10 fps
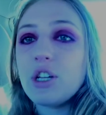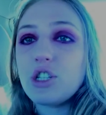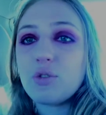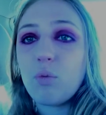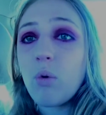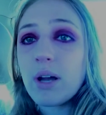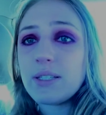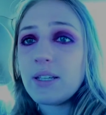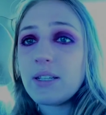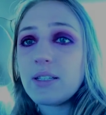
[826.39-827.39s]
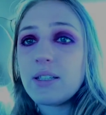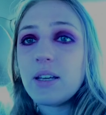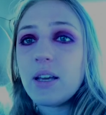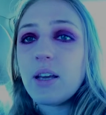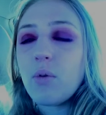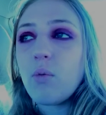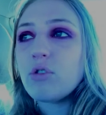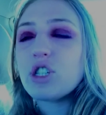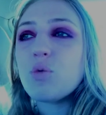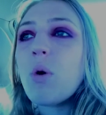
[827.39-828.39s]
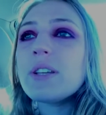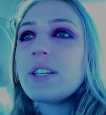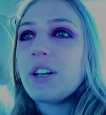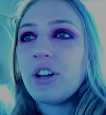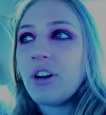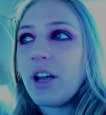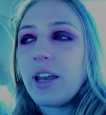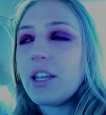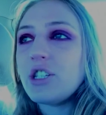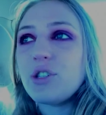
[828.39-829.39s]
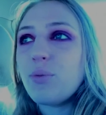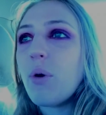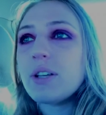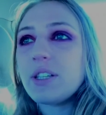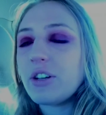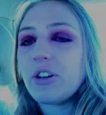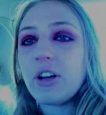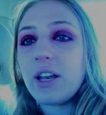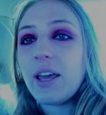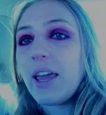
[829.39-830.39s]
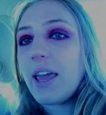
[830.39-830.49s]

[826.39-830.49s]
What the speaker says: just wasn't good. It just wasn't good.